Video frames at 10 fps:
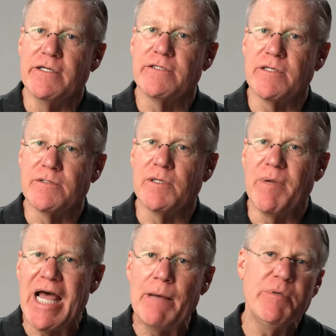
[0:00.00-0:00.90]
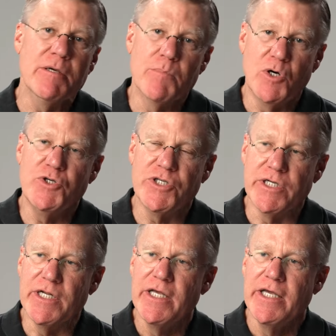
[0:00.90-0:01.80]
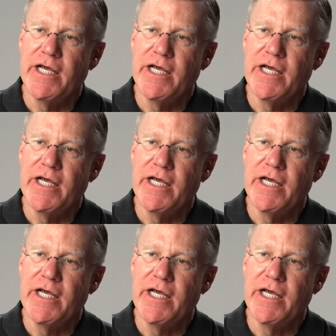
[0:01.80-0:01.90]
some happy emotion,